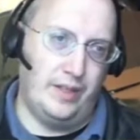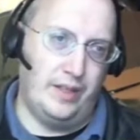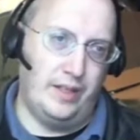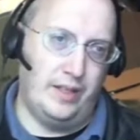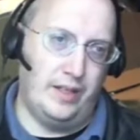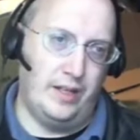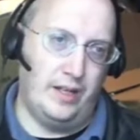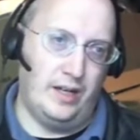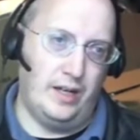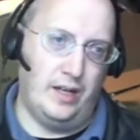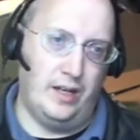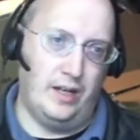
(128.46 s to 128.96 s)

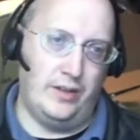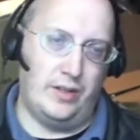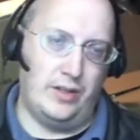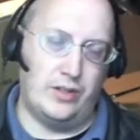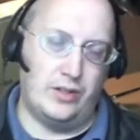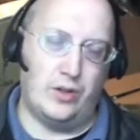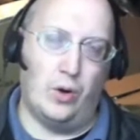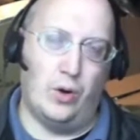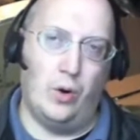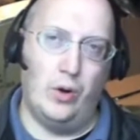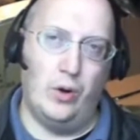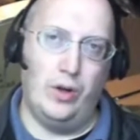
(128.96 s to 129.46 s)

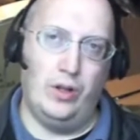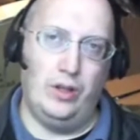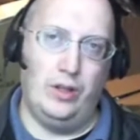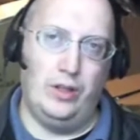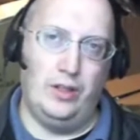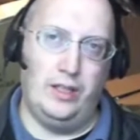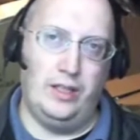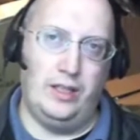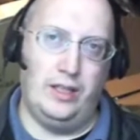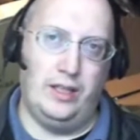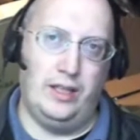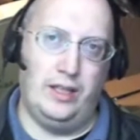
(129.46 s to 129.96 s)
There's
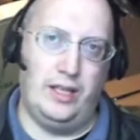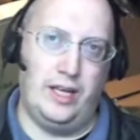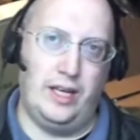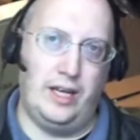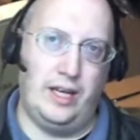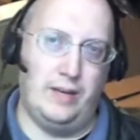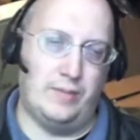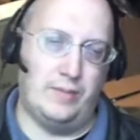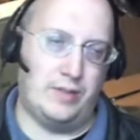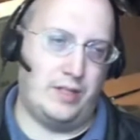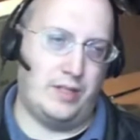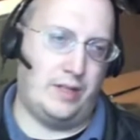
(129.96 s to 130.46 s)
oil-lit
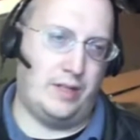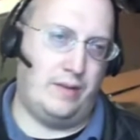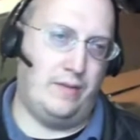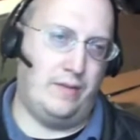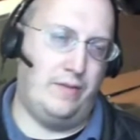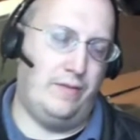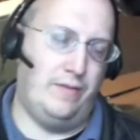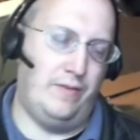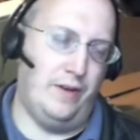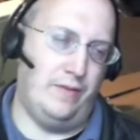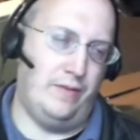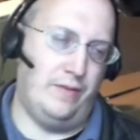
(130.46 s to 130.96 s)
lamps
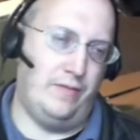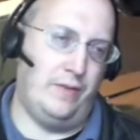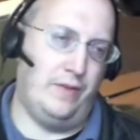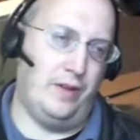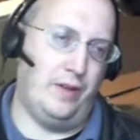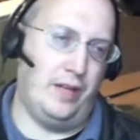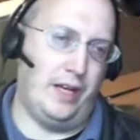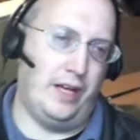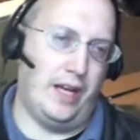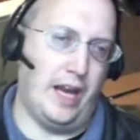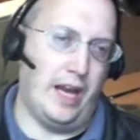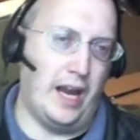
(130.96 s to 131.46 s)

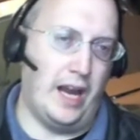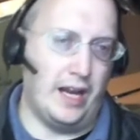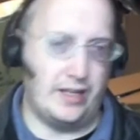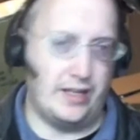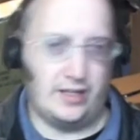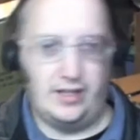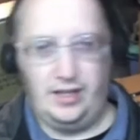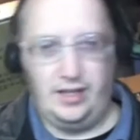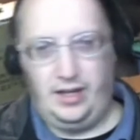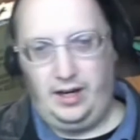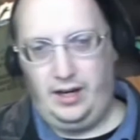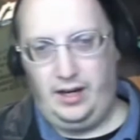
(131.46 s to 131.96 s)
fitfully
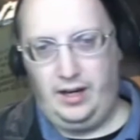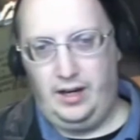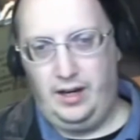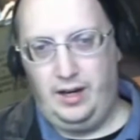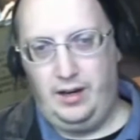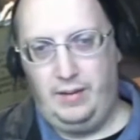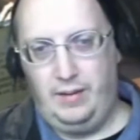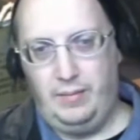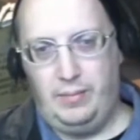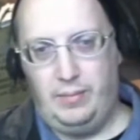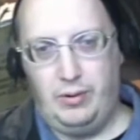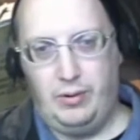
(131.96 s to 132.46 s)
casting
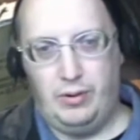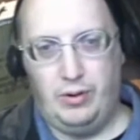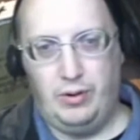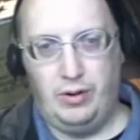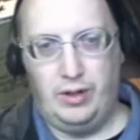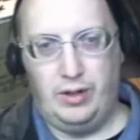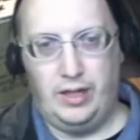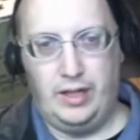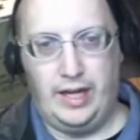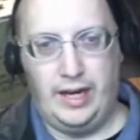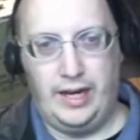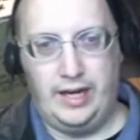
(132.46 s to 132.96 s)
poor
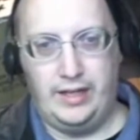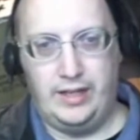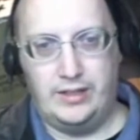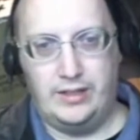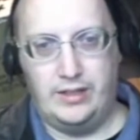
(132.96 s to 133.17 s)
light.